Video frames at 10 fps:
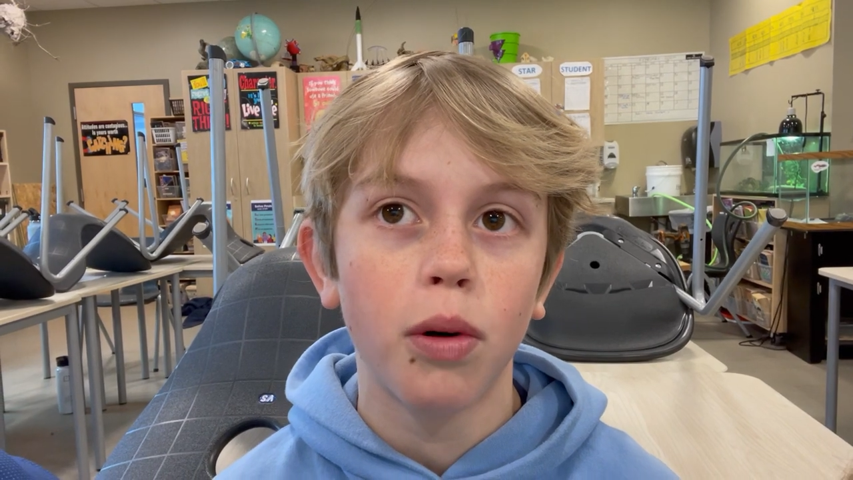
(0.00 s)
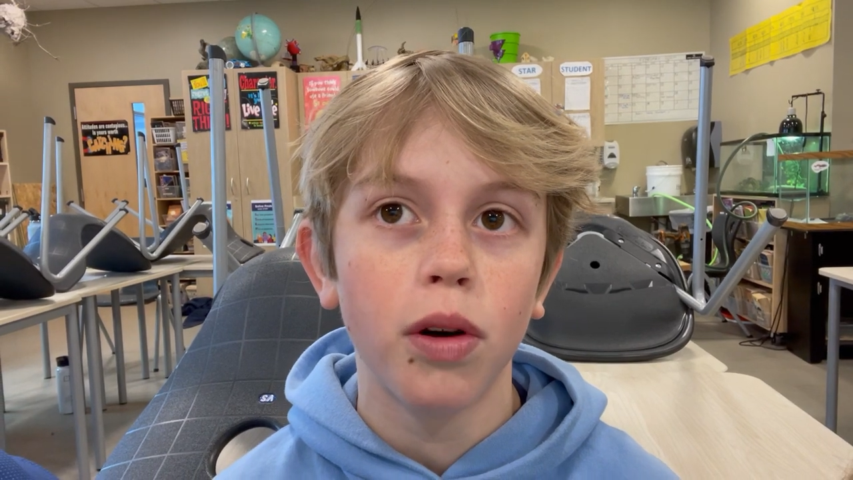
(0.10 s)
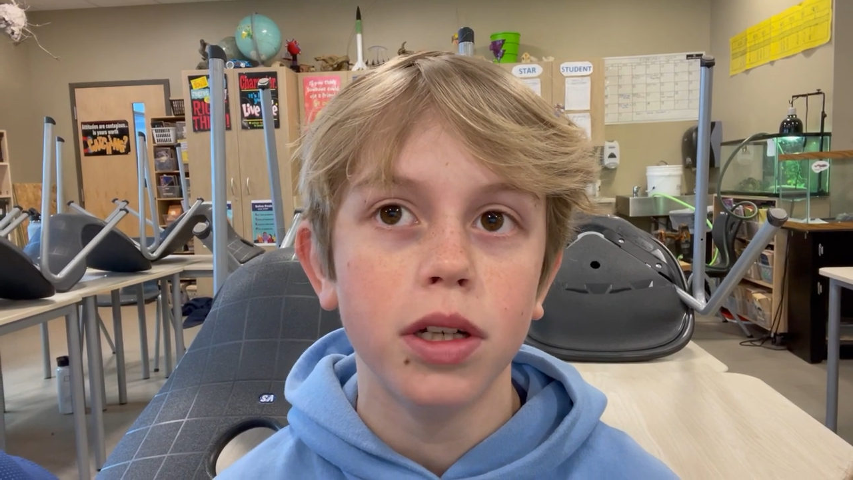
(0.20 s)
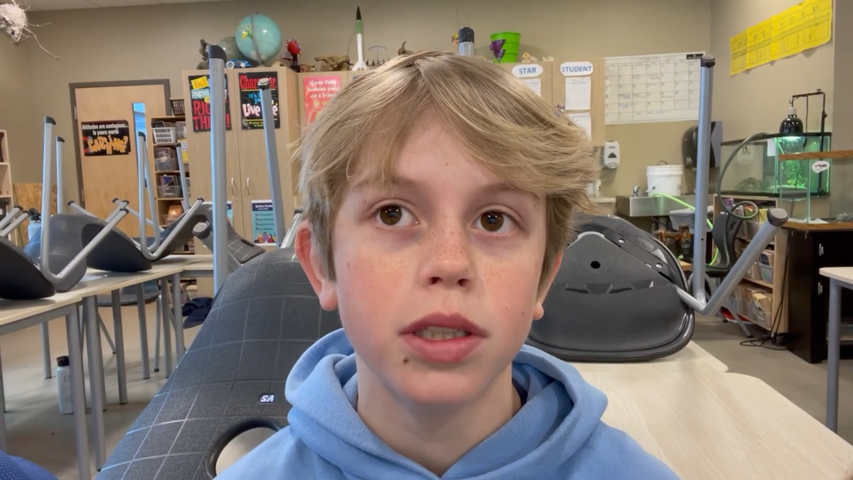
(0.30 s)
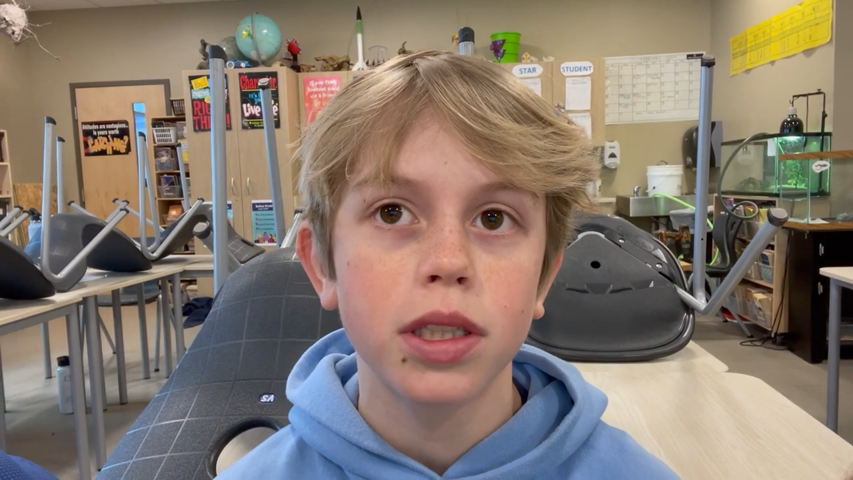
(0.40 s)

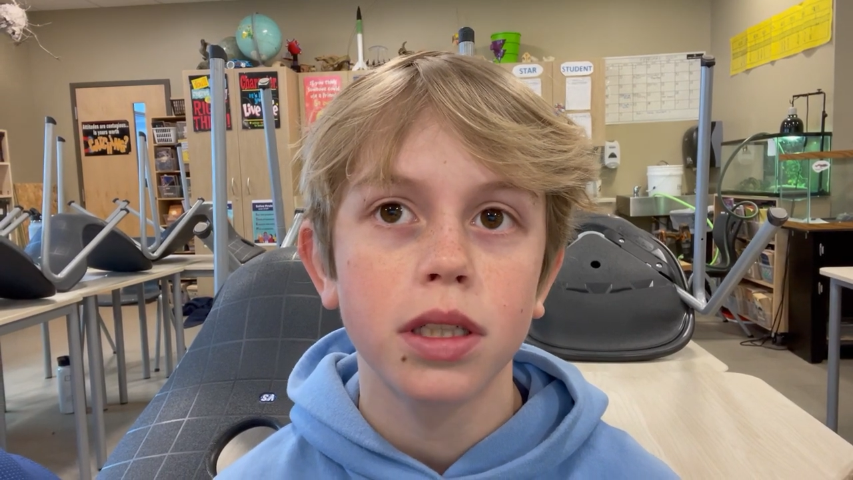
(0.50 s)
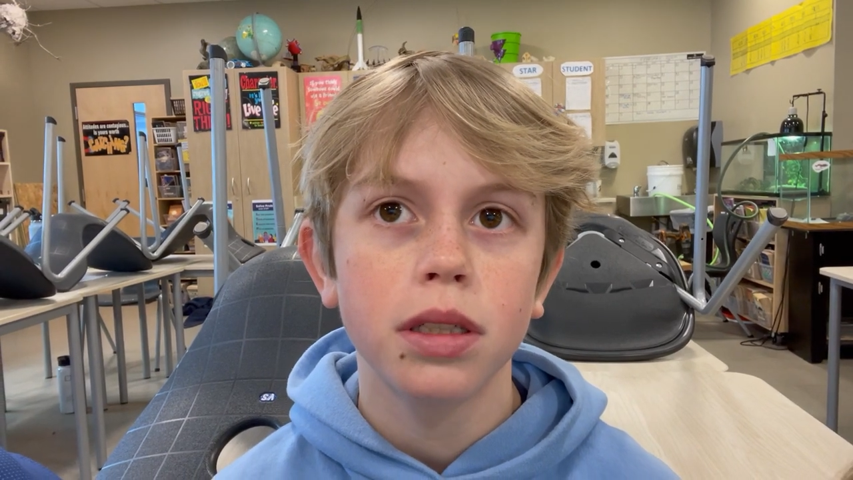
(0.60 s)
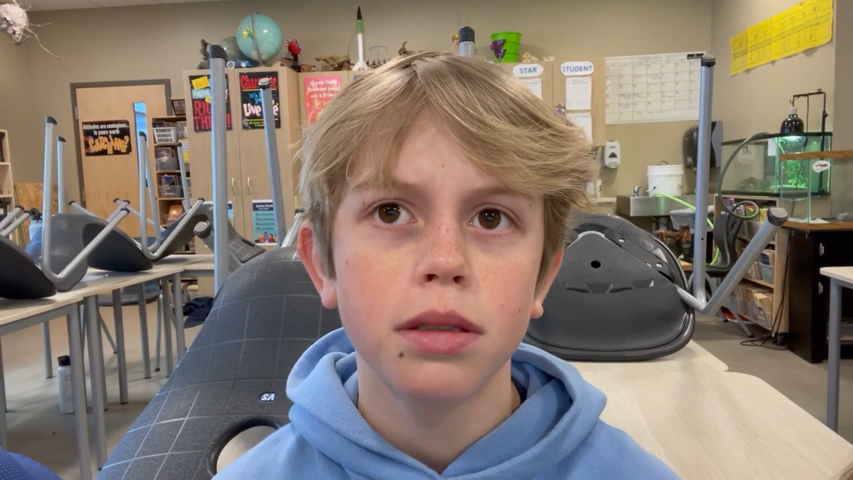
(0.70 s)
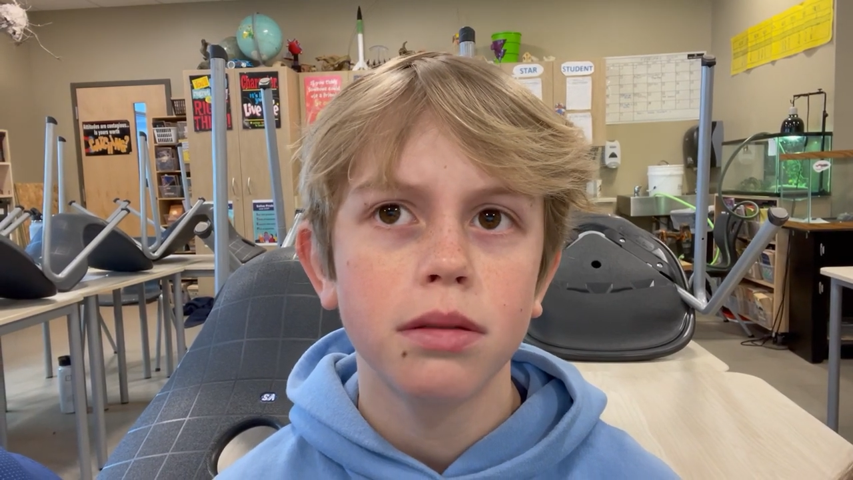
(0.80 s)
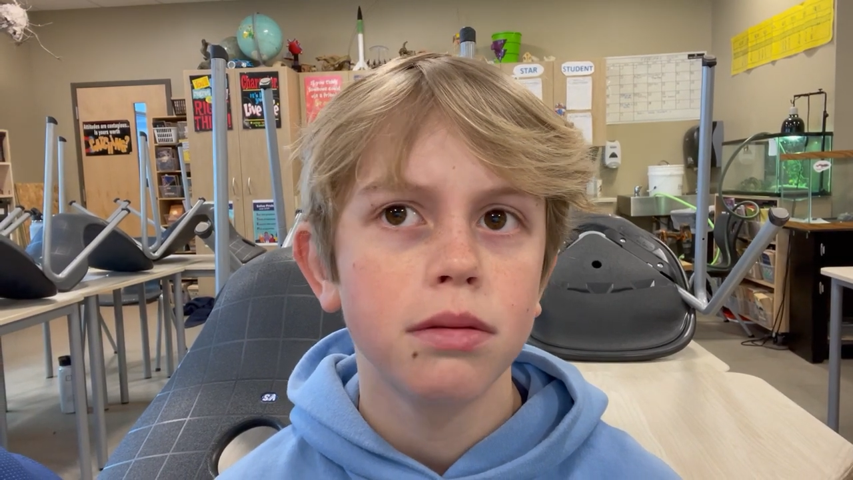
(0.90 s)
boys
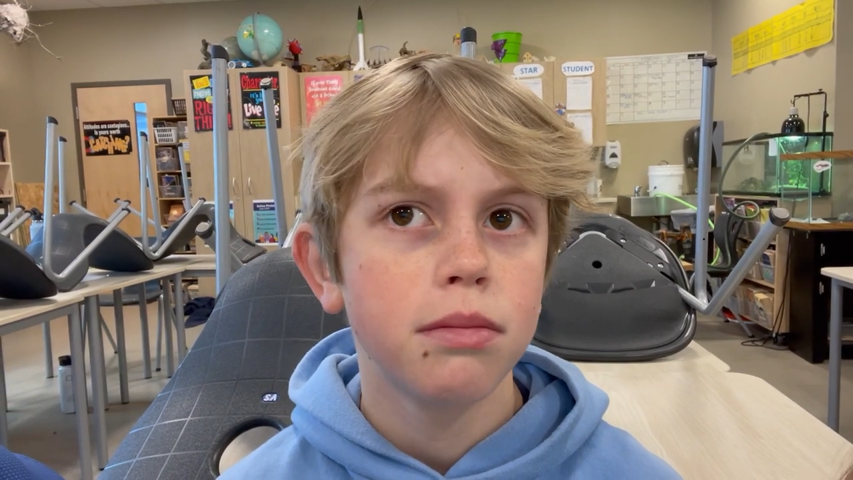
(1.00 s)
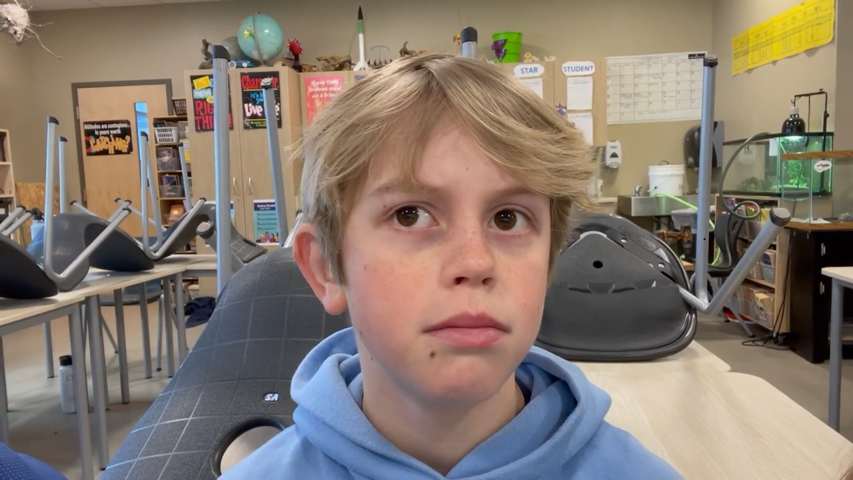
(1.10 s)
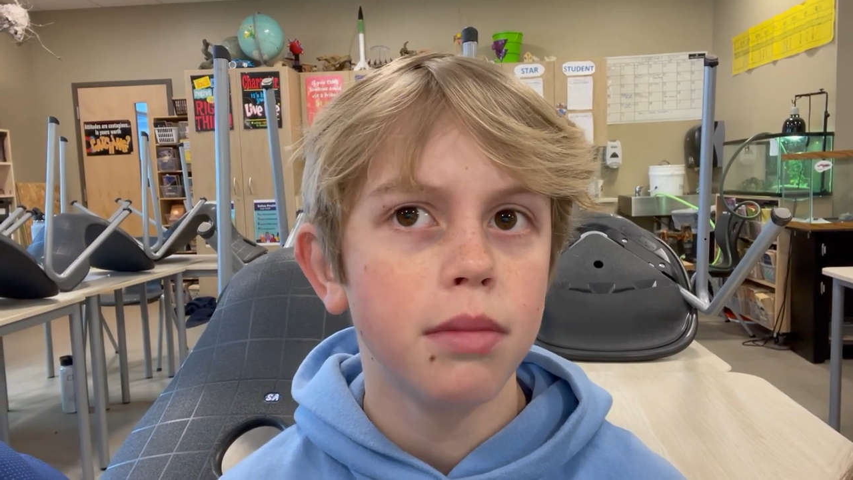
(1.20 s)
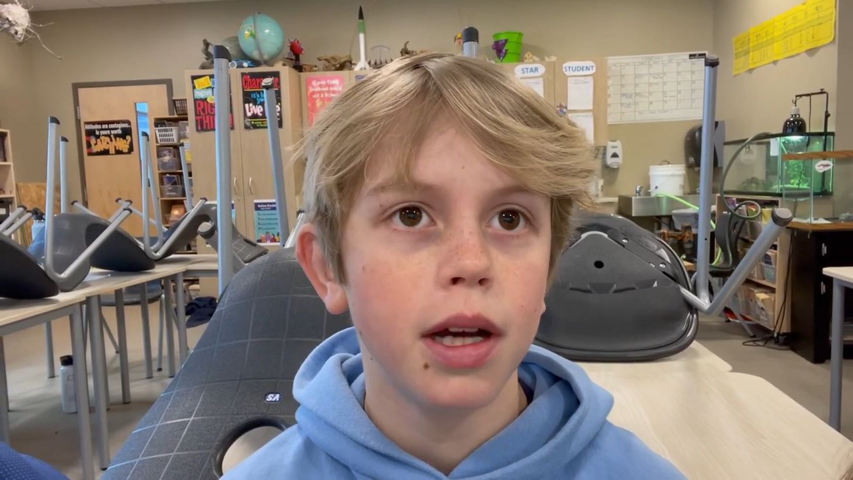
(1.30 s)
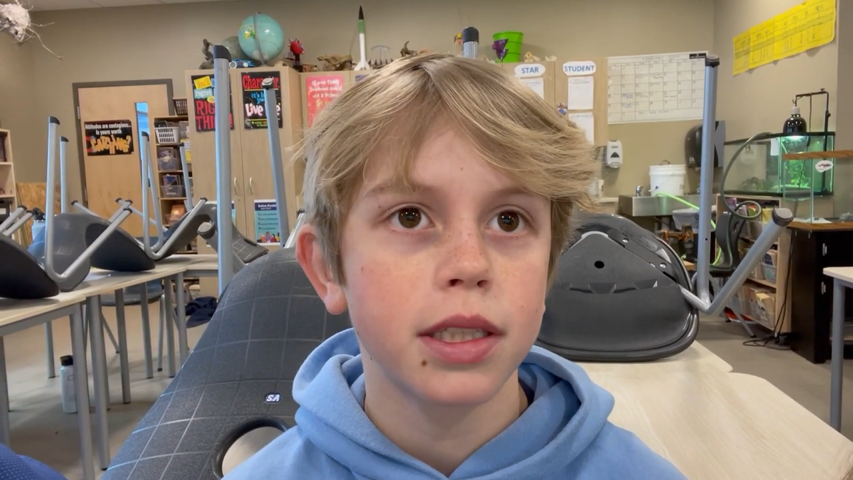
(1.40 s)

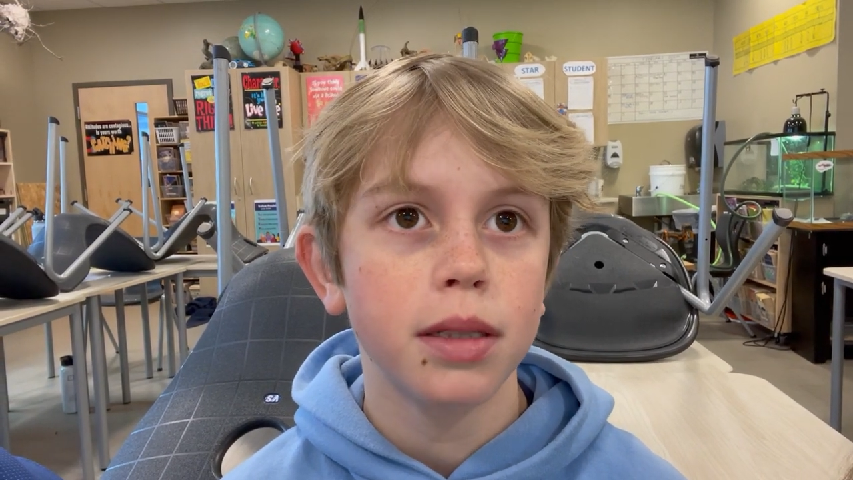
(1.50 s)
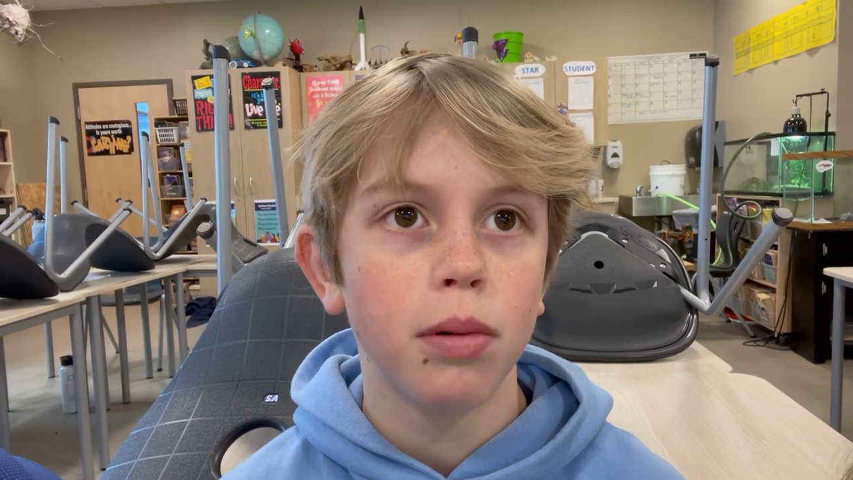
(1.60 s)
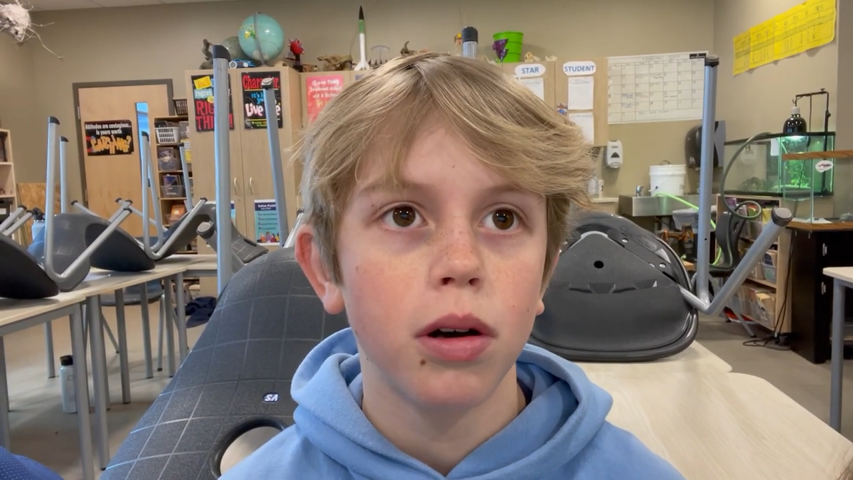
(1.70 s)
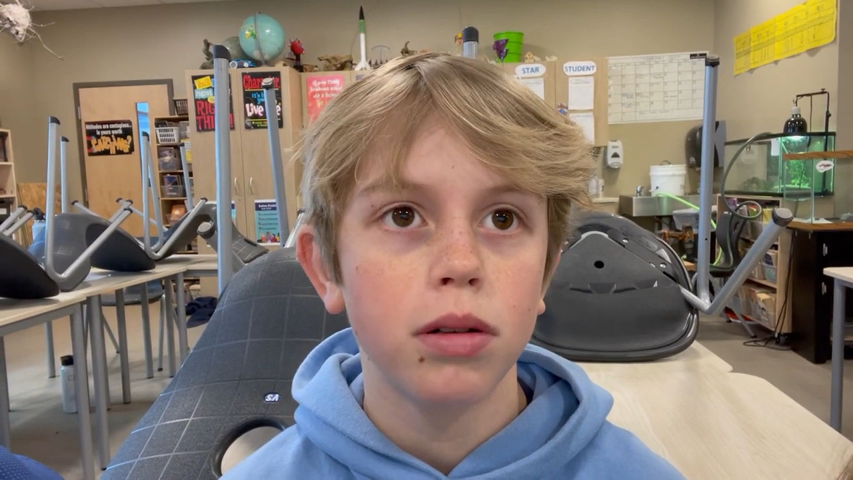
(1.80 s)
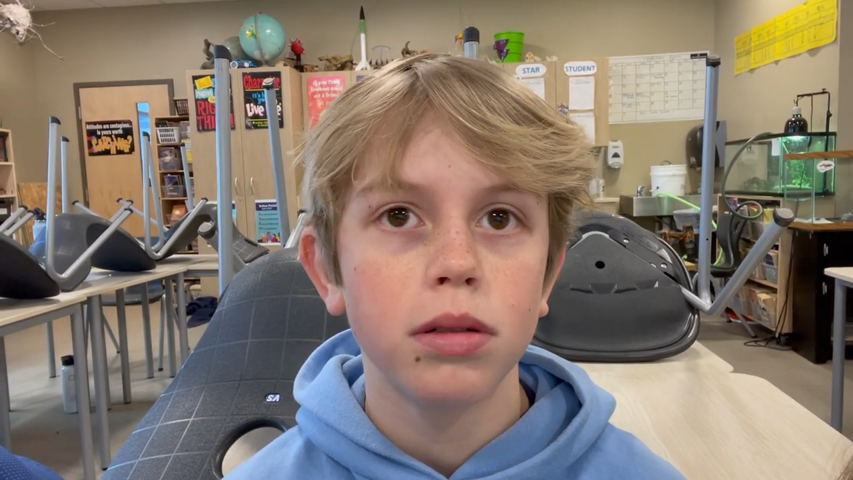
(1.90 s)

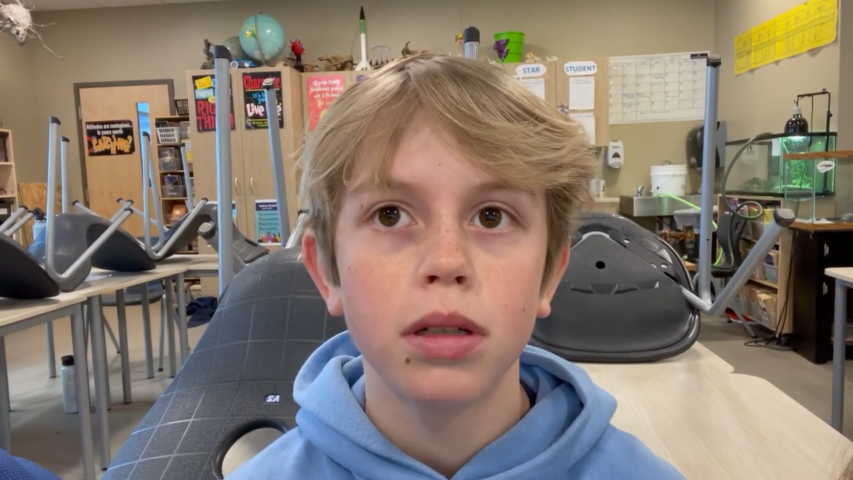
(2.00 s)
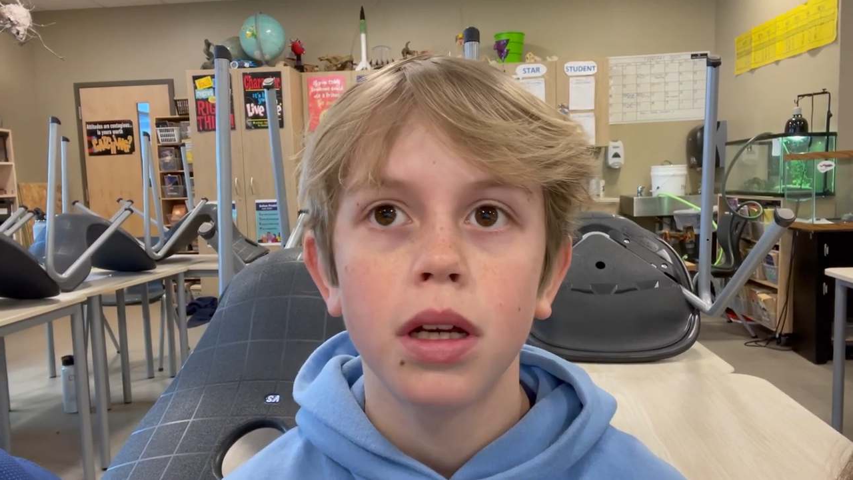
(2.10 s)
basketball.